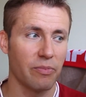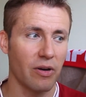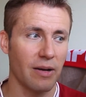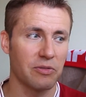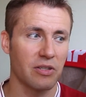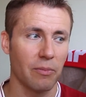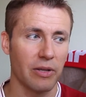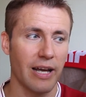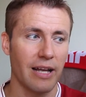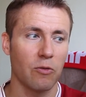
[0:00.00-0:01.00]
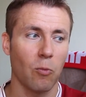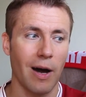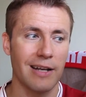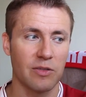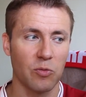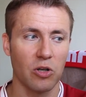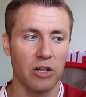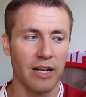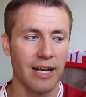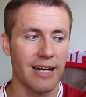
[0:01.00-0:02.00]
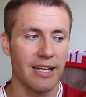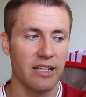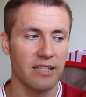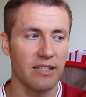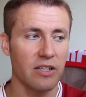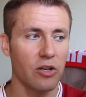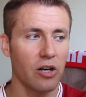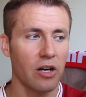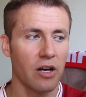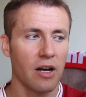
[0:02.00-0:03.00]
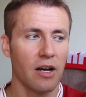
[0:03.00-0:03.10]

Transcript: Perhaps somebody had a wise word in his ear.